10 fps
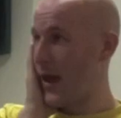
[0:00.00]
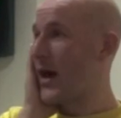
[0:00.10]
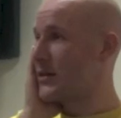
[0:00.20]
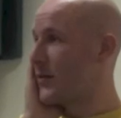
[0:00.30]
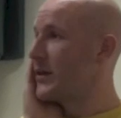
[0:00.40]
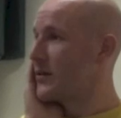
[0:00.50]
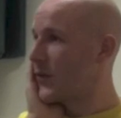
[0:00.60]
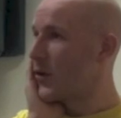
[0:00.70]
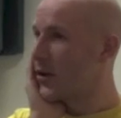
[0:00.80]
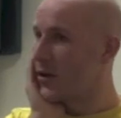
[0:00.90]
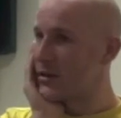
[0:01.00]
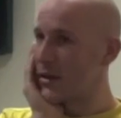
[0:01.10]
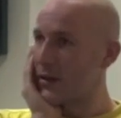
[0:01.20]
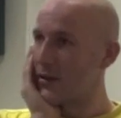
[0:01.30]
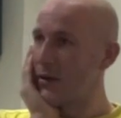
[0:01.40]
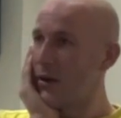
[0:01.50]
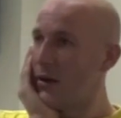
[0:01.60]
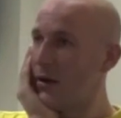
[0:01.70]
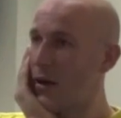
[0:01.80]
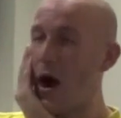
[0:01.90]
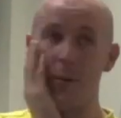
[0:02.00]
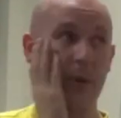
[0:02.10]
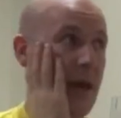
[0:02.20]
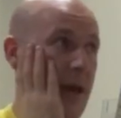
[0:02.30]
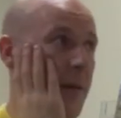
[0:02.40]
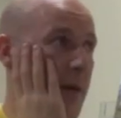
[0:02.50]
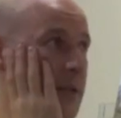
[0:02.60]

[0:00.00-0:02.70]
there's a reason for not using IBE in